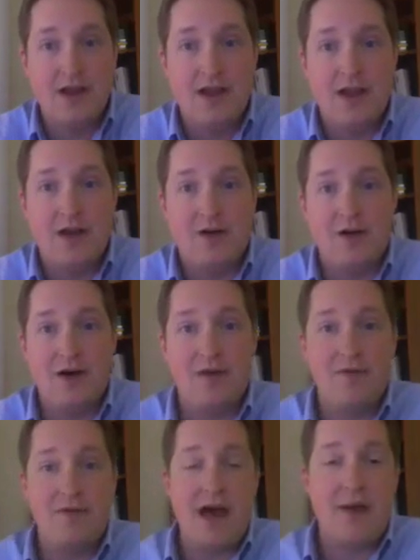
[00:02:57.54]

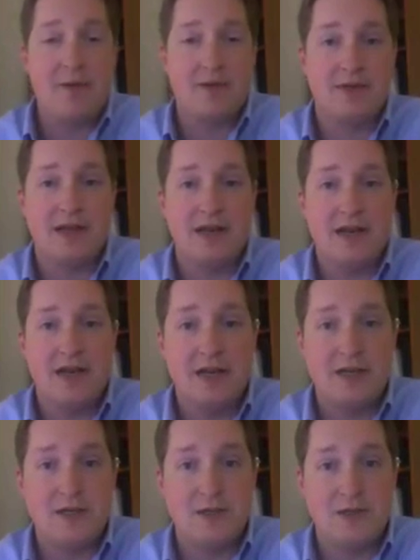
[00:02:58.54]
Of that
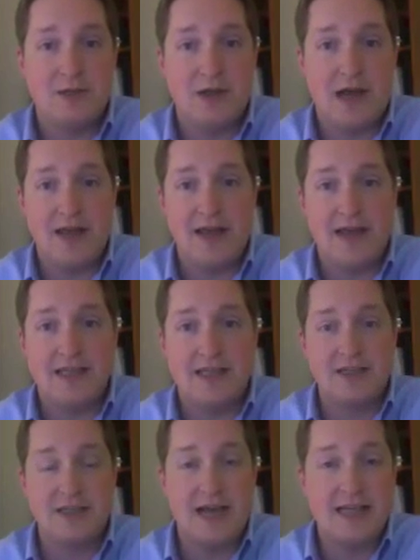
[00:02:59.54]
percentage, I think I
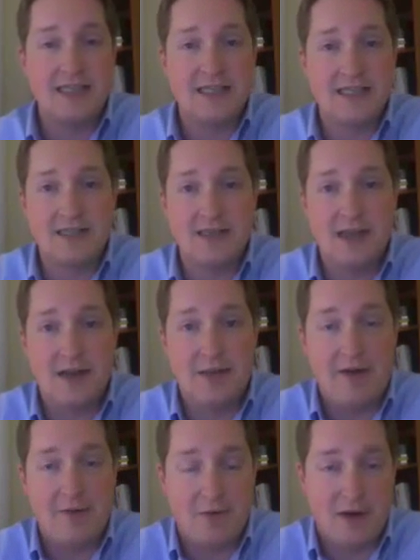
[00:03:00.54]
saw stats that
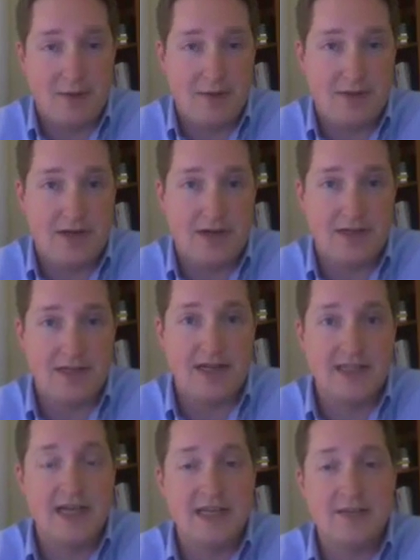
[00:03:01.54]
about 40% are
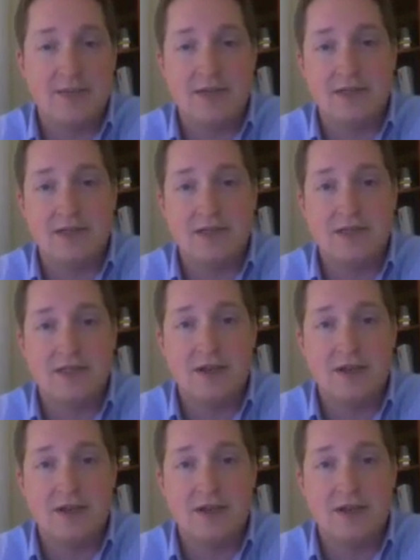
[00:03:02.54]
sending text messages.